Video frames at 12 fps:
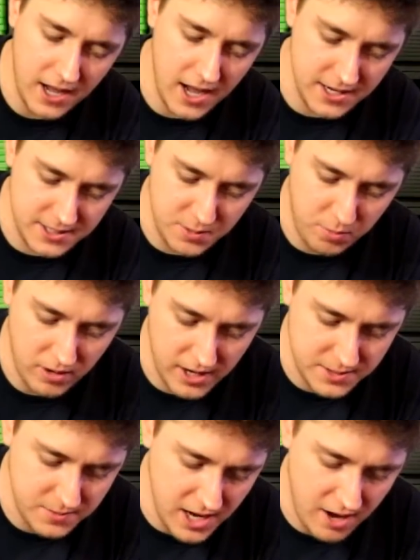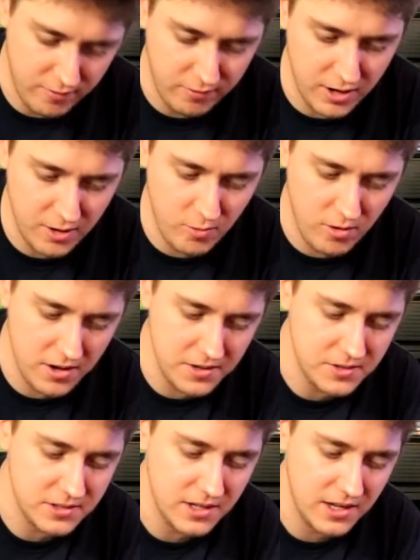kind of surprised me how fun it
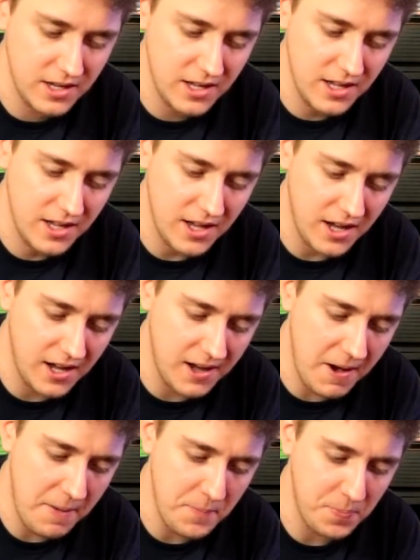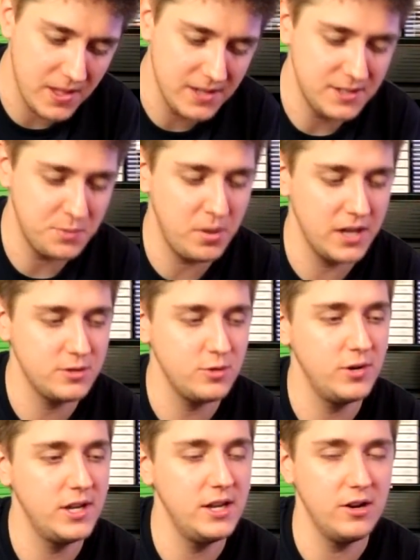was, this is
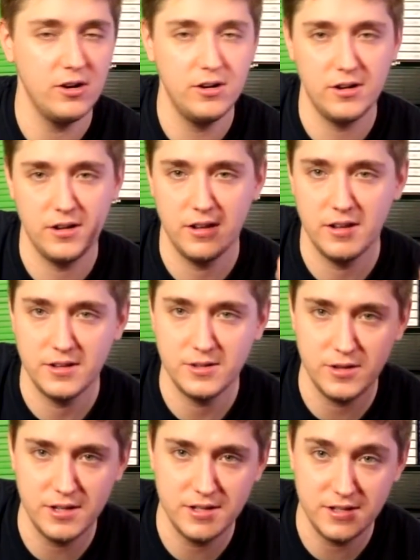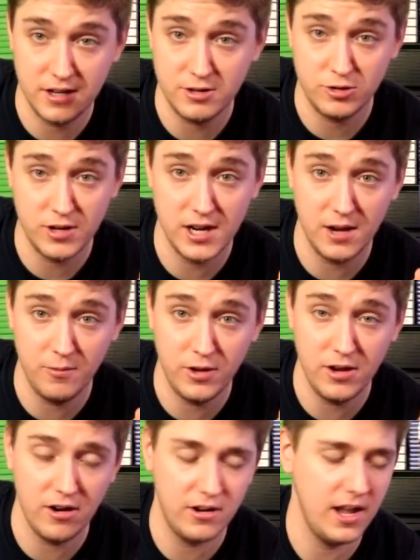Pixel Gear. So this is a straight up
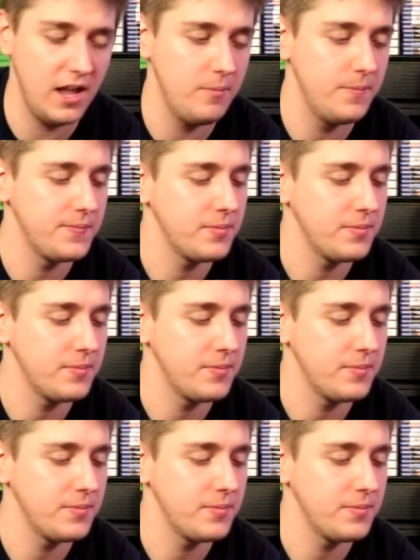VR game.